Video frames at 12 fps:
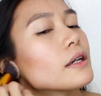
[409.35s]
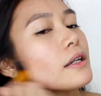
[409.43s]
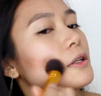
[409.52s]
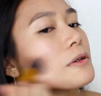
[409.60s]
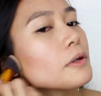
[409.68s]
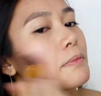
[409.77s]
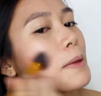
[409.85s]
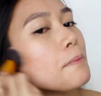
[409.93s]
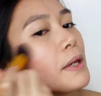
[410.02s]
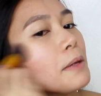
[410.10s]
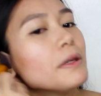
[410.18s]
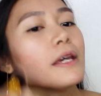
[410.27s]
And you know what, my
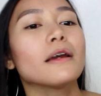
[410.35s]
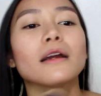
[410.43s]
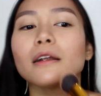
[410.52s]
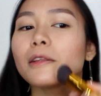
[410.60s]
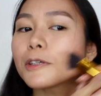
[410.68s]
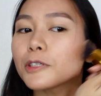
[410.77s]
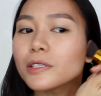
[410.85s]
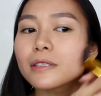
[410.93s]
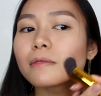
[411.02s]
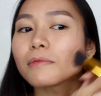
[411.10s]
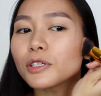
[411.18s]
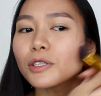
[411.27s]
baby hair, they're
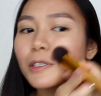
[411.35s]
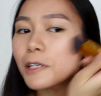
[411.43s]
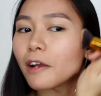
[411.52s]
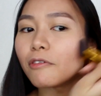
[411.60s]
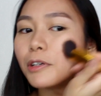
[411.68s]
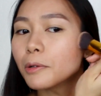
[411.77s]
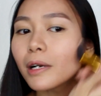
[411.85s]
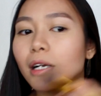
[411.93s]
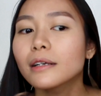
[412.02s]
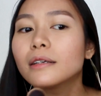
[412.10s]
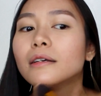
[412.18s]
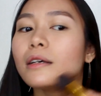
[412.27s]
just
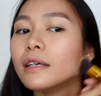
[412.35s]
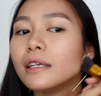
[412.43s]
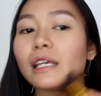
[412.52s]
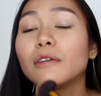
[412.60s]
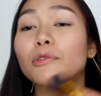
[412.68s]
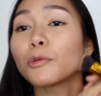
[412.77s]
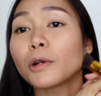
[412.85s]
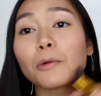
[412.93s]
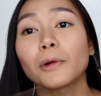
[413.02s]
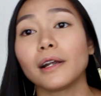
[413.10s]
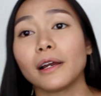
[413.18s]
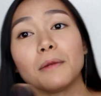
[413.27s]
everywhere. Even when I
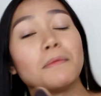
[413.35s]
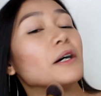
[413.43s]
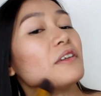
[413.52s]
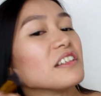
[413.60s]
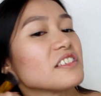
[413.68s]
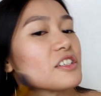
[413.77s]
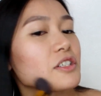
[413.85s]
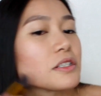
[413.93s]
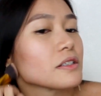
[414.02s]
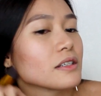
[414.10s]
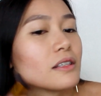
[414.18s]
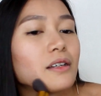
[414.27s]
wear a headband, it's
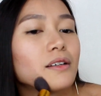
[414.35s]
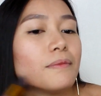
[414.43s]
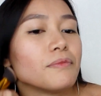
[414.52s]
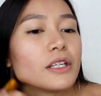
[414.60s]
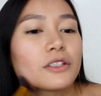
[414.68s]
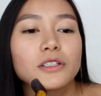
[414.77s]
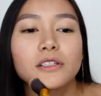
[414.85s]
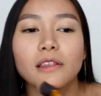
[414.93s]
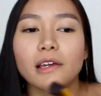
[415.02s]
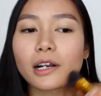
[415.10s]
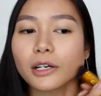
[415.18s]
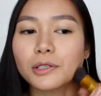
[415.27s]
just
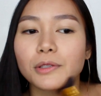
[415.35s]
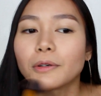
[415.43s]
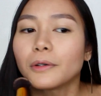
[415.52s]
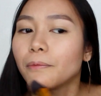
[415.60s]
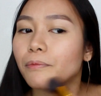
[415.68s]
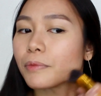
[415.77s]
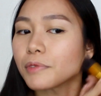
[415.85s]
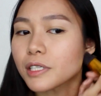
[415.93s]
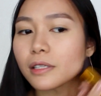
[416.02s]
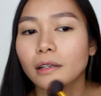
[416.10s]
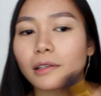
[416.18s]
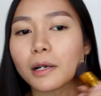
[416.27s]
there, so I'm
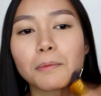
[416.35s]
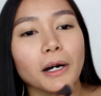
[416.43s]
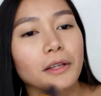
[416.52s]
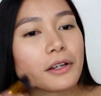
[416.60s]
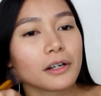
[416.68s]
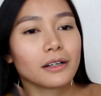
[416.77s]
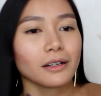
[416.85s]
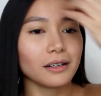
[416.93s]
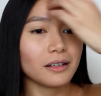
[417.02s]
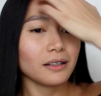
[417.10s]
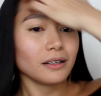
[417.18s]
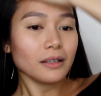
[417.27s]
just not gonna bother.
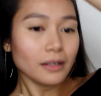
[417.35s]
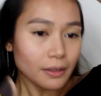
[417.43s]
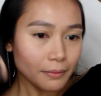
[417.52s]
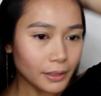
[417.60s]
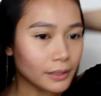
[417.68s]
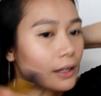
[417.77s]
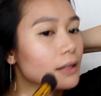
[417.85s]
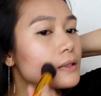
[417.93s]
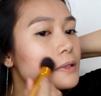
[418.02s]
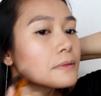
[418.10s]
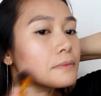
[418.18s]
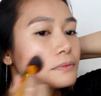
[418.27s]
But
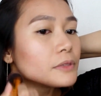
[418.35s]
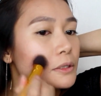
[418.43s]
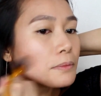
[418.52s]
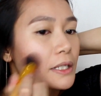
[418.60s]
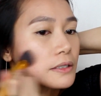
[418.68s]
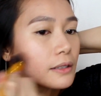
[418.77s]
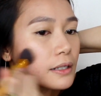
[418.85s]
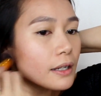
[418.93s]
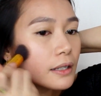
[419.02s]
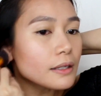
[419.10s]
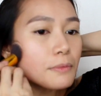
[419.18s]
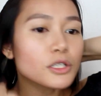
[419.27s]
yes, this is basically
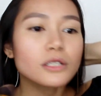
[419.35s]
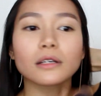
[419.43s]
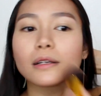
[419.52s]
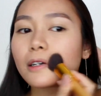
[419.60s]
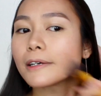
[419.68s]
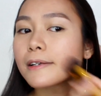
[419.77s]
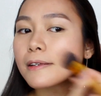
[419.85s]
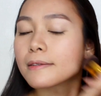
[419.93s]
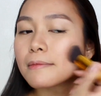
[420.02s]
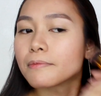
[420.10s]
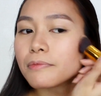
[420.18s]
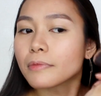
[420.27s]
it. I'm just gonna
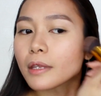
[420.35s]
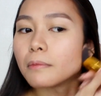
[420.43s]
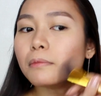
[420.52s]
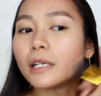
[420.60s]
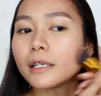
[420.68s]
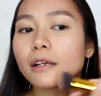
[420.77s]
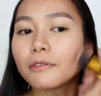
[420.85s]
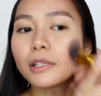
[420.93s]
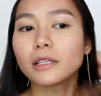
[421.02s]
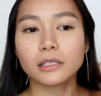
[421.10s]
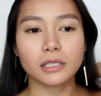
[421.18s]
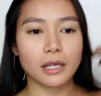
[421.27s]
blend
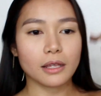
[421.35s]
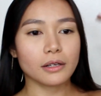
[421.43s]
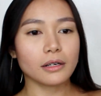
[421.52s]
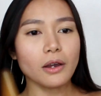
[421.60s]
everything together.